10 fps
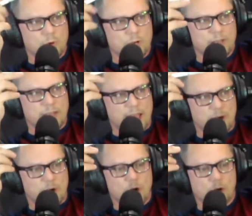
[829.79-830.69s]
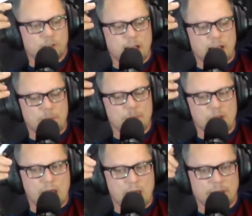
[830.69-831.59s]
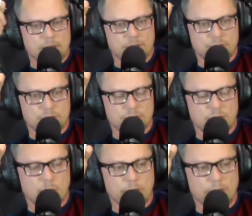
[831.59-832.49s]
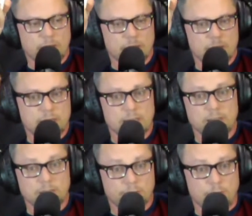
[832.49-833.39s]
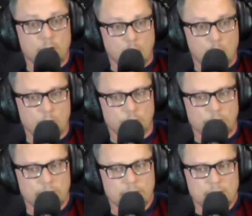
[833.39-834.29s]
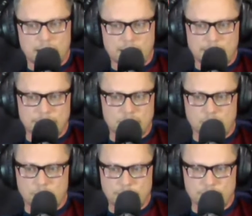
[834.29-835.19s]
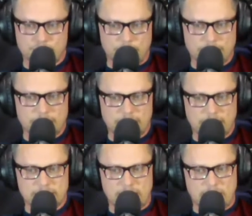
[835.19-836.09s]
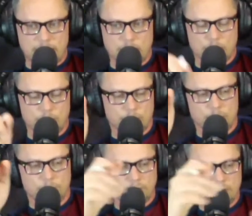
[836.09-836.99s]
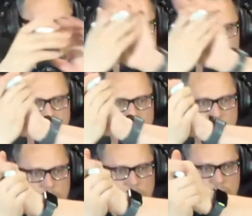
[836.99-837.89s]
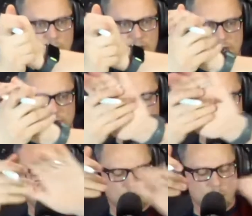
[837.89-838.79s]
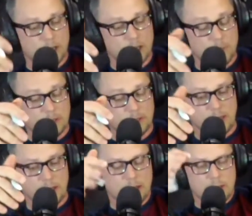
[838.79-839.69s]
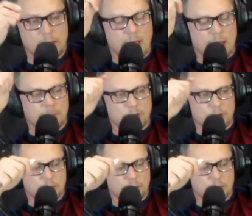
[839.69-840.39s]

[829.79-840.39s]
with, I have a hard time not just going, get the fuck over it. Now, I'm not talking about stress and anxiety or even throw depression in there. I'm not talking about that. I'm talking